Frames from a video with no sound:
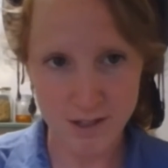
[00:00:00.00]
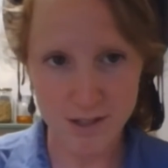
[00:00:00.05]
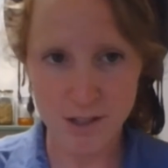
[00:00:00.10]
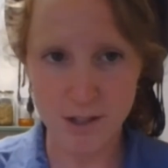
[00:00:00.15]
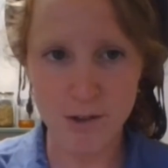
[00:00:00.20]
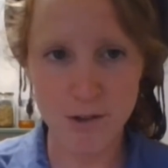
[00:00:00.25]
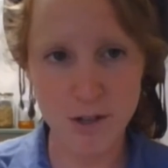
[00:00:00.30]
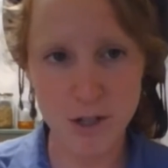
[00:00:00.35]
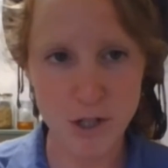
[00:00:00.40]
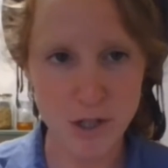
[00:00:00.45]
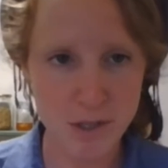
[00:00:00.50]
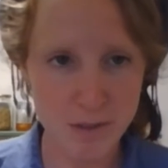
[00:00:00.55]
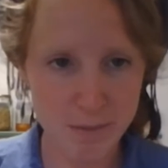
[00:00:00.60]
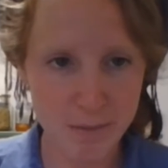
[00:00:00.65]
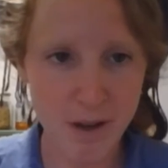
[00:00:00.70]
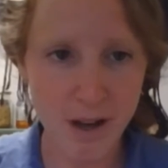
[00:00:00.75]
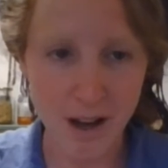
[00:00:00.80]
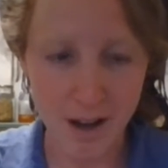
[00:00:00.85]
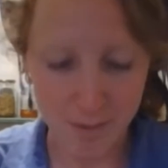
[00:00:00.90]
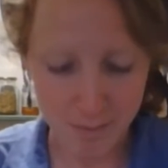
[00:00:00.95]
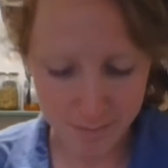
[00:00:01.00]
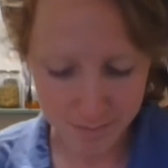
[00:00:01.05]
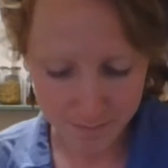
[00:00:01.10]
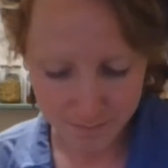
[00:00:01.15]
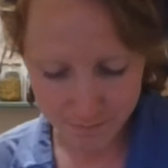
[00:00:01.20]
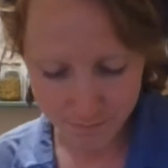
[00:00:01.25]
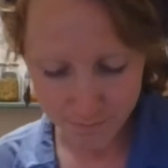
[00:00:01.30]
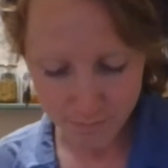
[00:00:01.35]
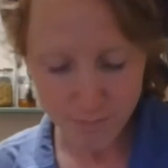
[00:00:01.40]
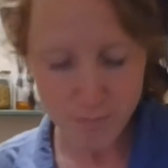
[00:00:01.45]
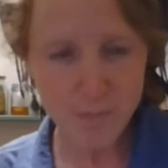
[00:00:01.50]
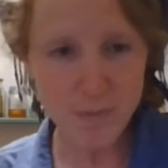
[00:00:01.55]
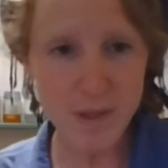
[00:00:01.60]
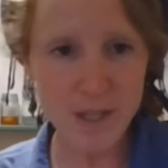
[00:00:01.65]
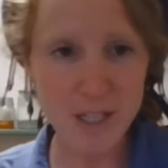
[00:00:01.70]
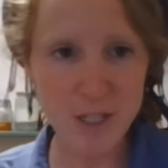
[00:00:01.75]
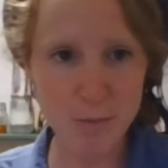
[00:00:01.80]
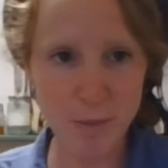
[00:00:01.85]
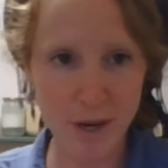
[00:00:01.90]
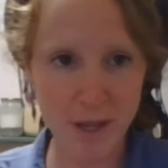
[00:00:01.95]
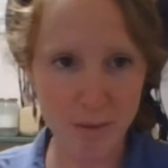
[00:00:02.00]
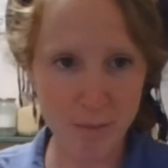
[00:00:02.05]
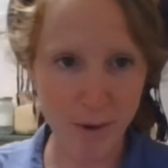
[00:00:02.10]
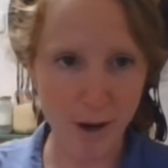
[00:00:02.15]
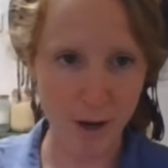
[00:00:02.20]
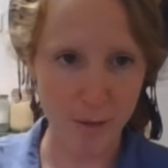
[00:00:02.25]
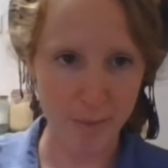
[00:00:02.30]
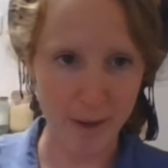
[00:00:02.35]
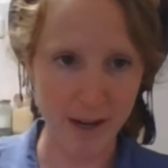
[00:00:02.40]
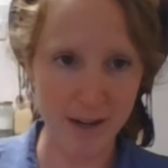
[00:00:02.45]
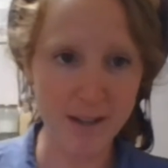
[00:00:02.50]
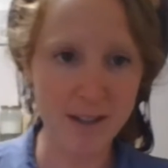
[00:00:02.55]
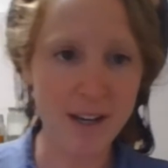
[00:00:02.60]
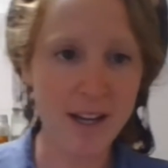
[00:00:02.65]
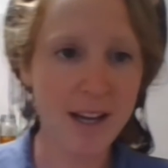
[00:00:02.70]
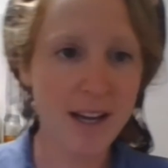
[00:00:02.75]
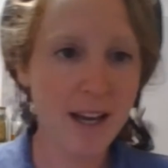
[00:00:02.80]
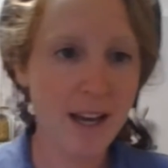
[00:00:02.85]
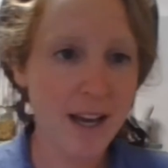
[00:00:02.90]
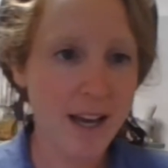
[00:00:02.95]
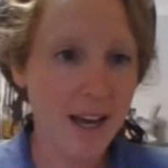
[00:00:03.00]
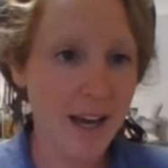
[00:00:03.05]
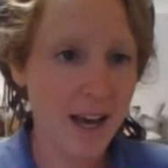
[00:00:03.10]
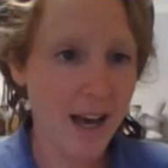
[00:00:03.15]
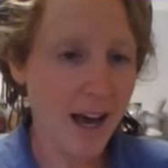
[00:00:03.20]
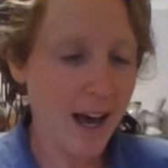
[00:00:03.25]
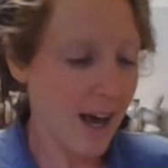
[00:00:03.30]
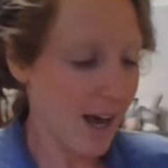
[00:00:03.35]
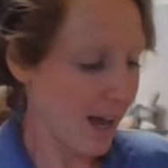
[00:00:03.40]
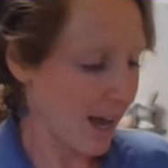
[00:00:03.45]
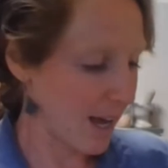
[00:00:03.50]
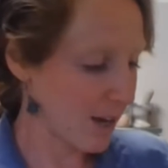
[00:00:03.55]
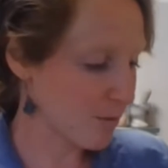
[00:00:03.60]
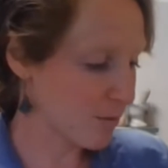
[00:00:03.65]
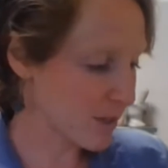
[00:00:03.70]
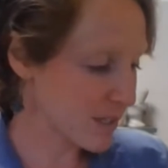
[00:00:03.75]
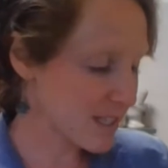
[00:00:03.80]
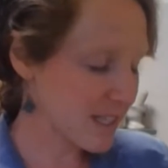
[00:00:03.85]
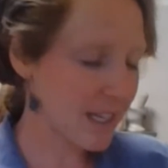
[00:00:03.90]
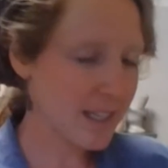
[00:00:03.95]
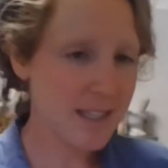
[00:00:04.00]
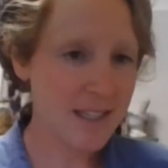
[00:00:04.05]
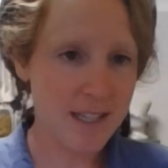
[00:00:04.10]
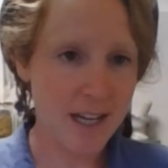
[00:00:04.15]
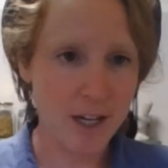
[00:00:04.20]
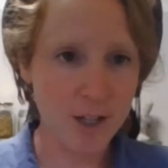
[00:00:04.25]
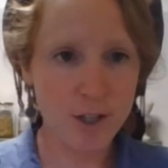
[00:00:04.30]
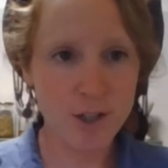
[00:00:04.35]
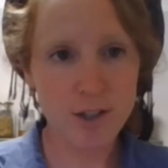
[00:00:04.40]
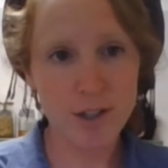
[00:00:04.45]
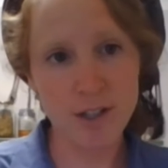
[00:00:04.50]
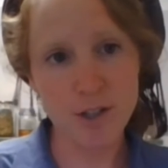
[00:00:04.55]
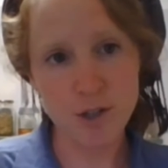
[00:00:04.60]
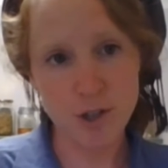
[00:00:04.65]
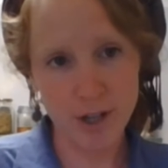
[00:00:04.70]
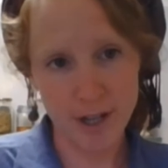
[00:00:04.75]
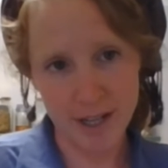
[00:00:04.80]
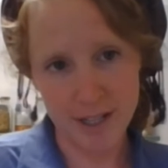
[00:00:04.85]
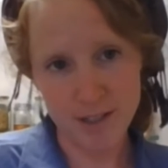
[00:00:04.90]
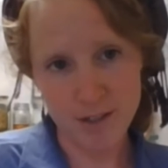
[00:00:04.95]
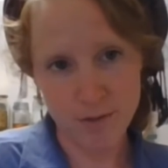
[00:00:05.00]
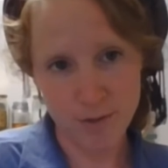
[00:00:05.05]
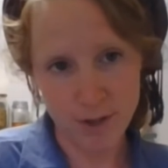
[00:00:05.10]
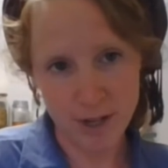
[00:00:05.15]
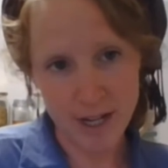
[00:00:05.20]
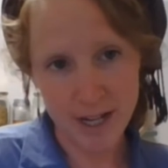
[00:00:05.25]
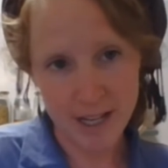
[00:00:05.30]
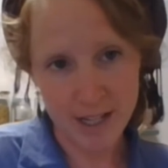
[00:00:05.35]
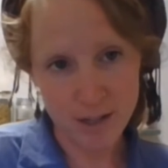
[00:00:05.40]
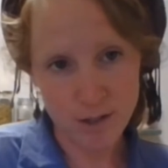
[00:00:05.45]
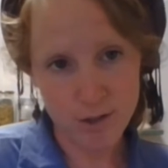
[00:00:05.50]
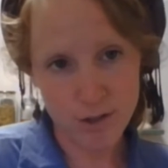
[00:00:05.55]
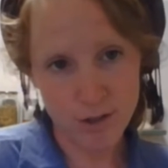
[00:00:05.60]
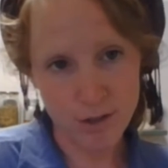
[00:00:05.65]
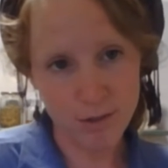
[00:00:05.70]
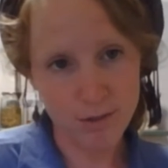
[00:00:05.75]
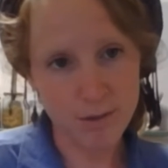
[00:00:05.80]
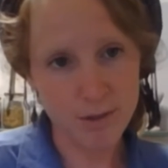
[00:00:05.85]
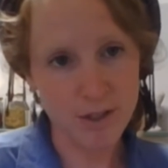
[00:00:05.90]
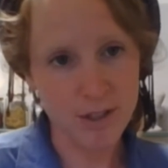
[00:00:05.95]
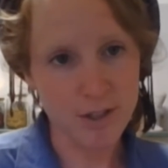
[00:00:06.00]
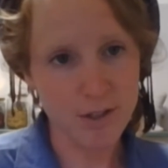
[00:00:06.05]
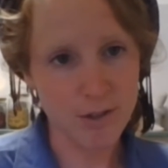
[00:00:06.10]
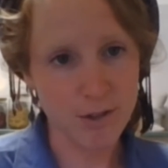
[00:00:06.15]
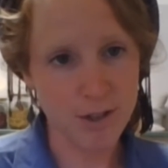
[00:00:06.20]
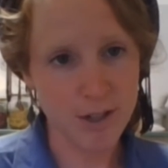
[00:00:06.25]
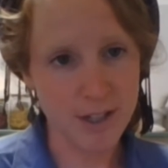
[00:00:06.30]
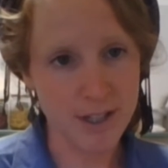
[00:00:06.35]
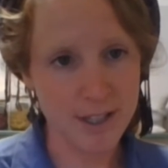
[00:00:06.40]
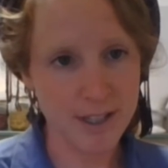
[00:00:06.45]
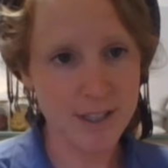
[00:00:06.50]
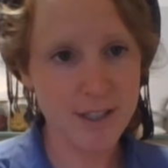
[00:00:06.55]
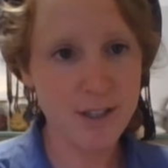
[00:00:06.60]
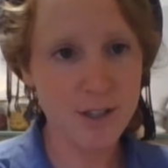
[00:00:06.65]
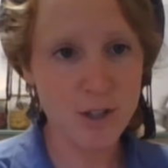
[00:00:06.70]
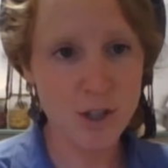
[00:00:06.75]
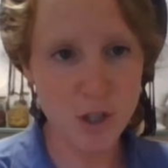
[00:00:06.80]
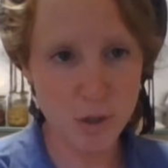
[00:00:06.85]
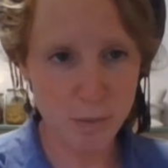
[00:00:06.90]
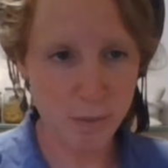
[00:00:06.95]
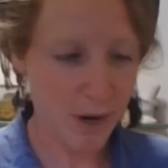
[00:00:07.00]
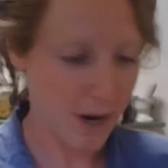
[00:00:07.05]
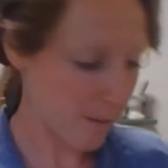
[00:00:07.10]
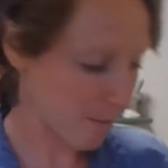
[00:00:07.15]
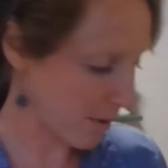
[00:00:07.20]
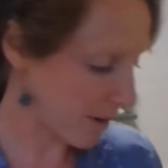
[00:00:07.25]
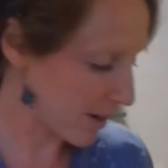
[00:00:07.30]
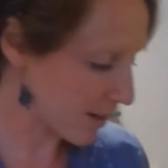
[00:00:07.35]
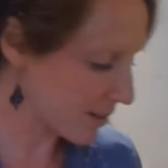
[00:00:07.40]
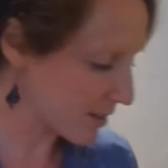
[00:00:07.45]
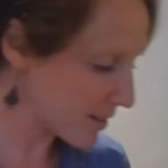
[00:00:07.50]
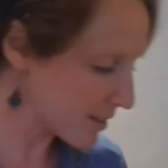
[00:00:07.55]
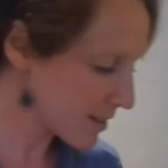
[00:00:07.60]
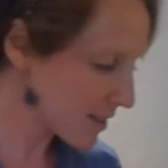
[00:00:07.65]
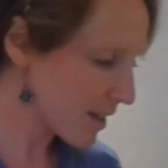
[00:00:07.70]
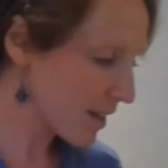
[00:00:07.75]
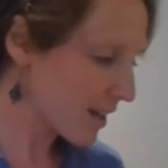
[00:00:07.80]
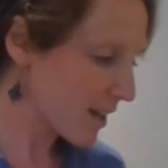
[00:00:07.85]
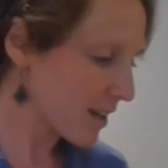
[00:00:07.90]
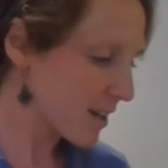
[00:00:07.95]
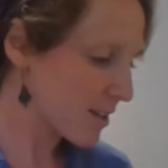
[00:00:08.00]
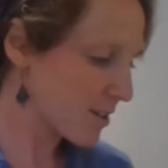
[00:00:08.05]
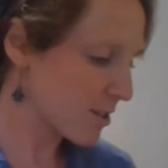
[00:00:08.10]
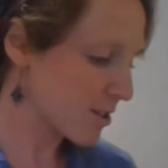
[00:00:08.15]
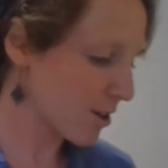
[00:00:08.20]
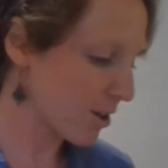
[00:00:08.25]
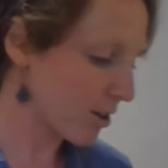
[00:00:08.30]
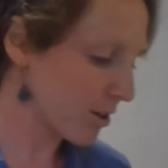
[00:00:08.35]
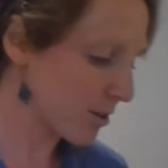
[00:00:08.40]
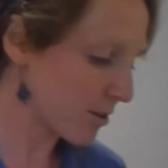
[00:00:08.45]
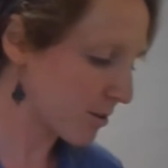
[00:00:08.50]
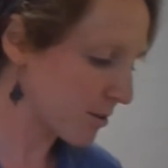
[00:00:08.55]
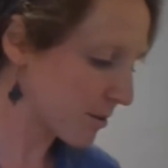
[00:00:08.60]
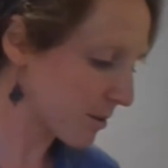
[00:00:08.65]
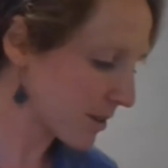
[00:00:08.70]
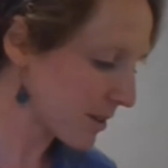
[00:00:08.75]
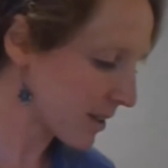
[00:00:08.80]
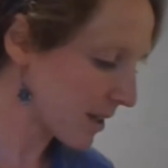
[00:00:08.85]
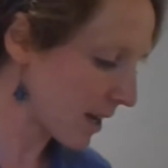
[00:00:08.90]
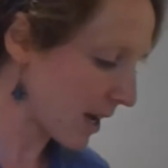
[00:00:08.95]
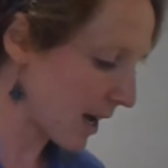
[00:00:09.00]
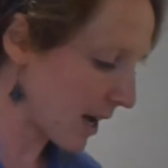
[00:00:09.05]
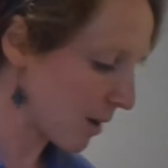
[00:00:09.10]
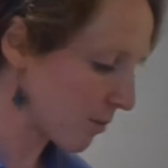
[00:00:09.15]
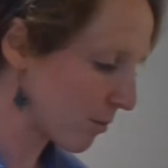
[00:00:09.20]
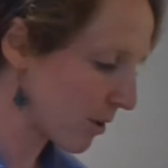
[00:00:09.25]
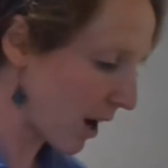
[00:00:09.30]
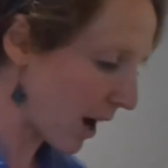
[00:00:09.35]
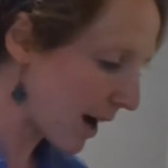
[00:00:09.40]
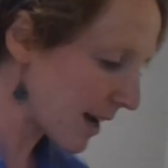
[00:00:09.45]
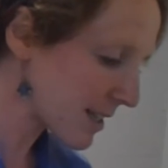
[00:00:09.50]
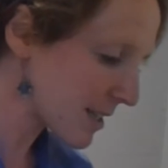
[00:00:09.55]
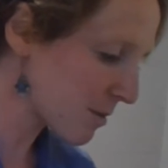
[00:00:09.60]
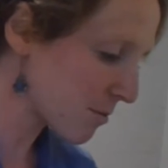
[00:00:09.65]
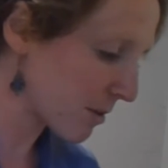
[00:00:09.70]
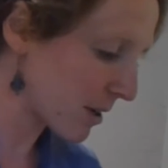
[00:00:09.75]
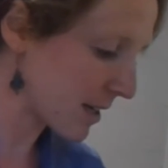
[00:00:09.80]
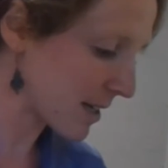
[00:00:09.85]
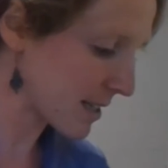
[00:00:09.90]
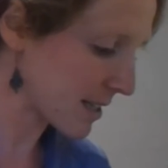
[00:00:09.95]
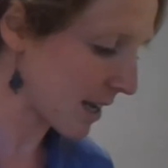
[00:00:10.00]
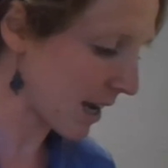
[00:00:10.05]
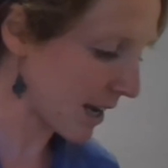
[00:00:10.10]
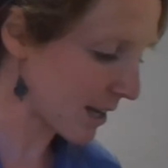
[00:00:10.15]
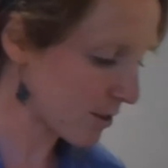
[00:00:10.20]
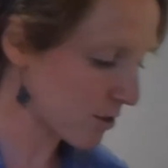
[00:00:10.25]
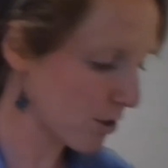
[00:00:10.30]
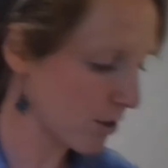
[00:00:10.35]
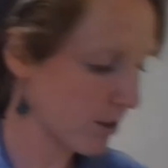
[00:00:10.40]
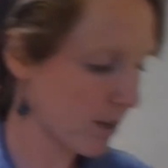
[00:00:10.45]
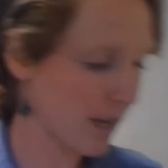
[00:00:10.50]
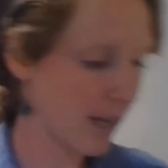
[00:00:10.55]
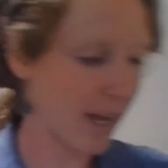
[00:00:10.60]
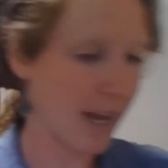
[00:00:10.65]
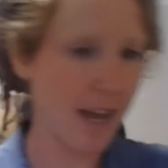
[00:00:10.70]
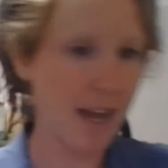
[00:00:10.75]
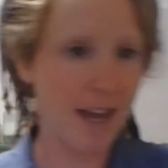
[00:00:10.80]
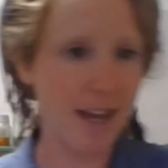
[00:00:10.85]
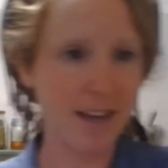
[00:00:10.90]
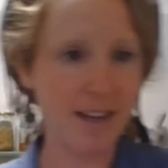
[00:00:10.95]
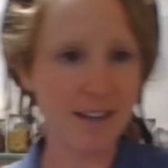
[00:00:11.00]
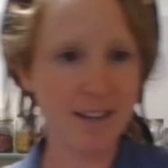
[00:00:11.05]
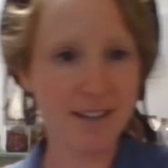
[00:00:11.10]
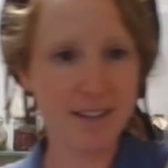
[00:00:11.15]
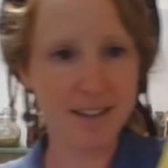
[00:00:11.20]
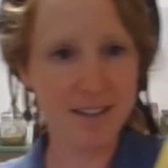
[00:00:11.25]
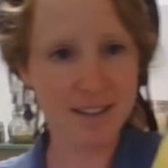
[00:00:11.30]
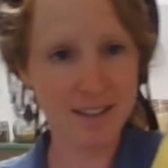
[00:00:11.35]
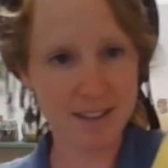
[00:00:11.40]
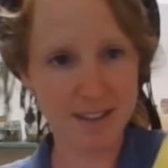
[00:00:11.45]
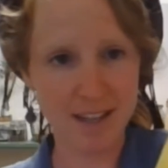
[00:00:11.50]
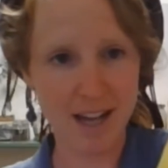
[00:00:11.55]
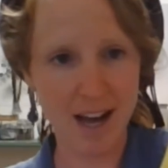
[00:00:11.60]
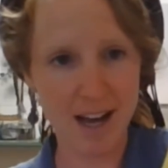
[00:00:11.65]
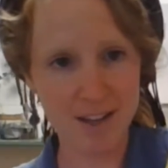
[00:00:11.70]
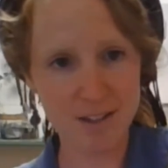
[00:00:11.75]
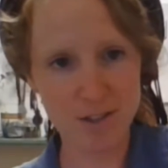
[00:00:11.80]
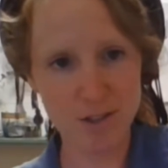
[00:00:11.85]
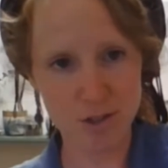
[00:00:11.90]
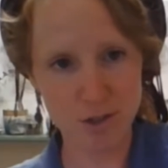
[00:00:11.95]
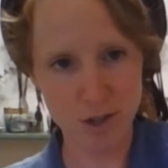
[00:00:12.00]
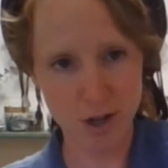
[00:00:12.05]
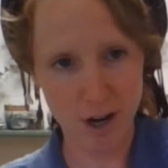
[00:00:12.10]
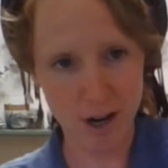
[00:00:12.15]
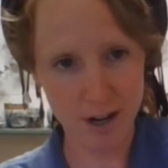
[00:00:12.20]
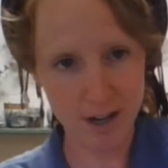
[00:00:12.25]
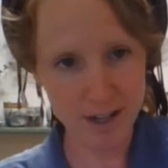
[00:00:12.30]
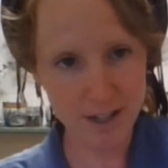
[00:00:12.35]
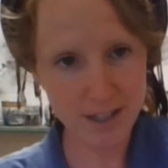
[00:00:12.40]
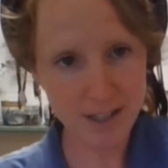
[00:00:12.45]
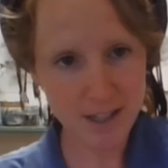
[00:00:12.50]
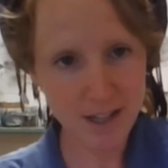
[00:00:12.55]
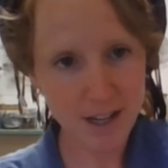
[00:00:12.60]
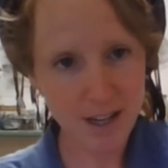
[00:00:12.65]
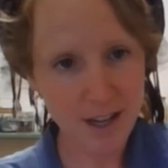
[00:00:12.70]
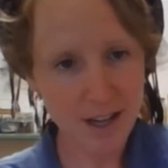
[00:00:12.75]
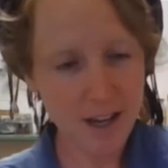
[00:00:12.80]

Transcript: So you can just spray the pulp out. And once that's done, you're going to transfer it into your spray bottle. So what I did was I took a glass jar.